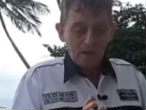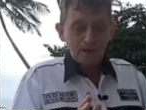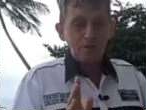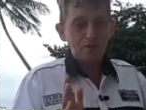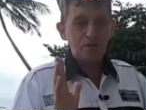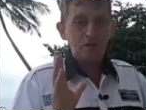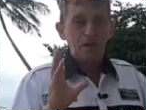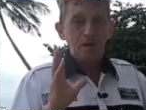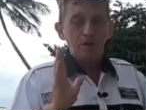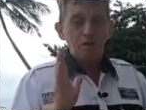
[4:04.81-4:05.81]
i just
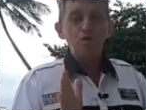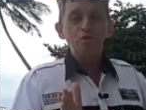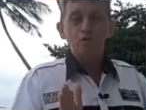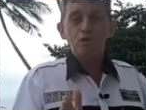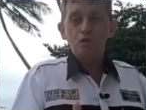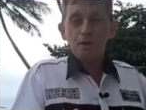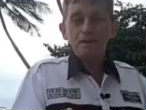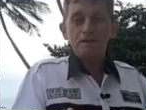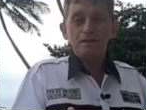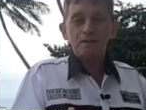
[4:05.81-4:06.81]
used the
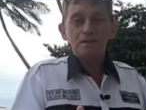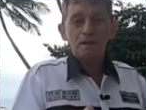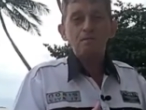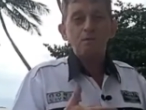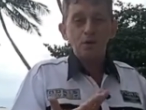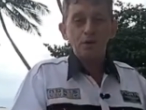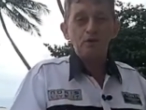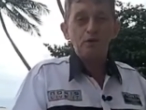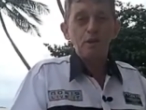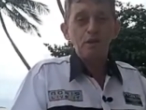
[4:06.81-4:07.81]
tricks i'm going
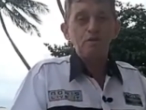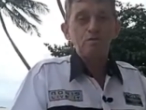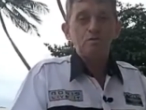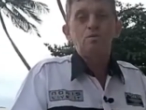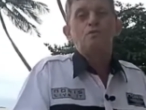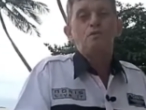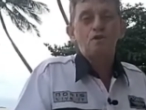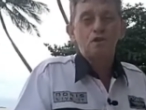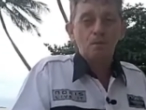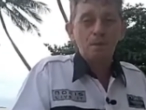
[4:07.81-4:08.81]
to tell you the
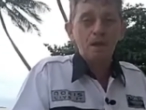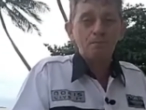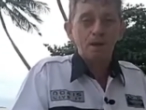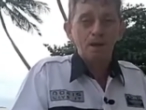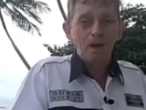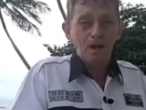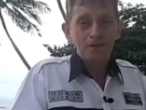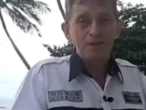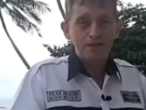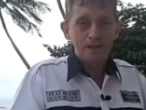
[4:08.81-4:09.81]
first coming up
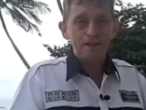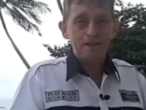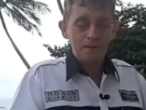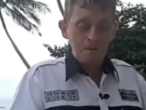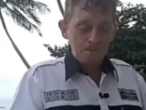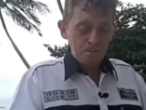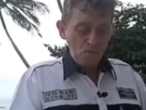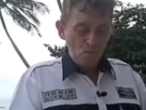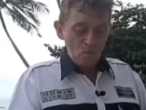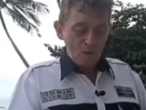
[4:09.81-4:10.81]
100 days
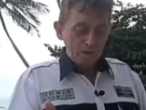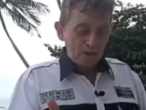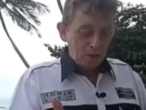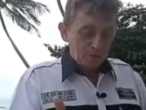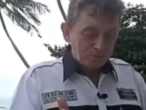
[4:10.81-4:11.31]
now